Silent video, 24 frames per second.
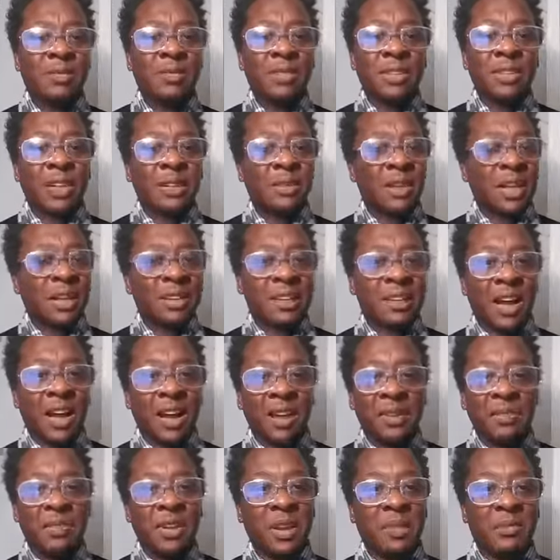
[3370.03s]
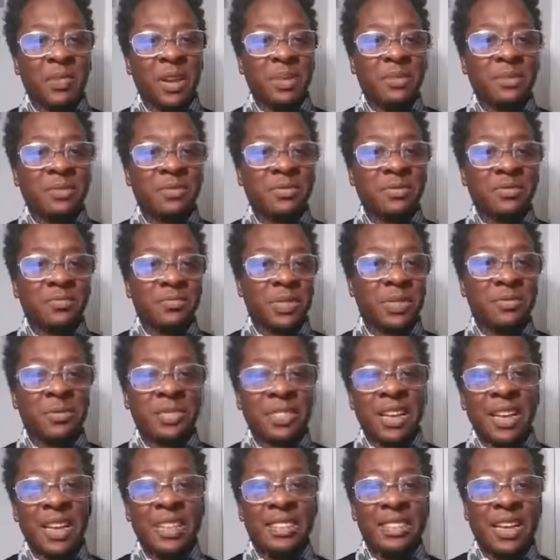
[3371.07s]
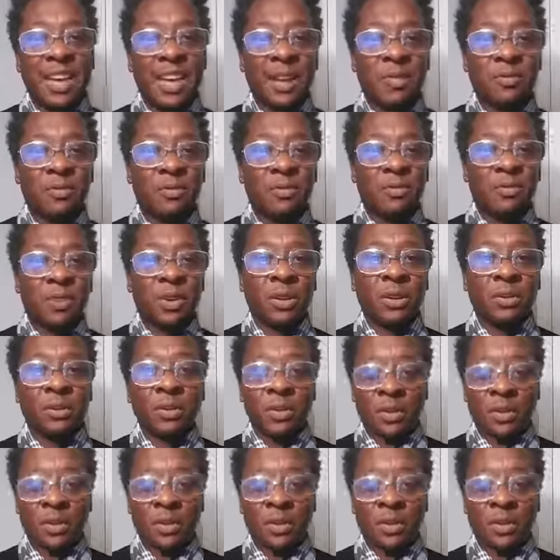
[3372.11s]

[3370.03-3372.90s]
that, that document that people people say is not real?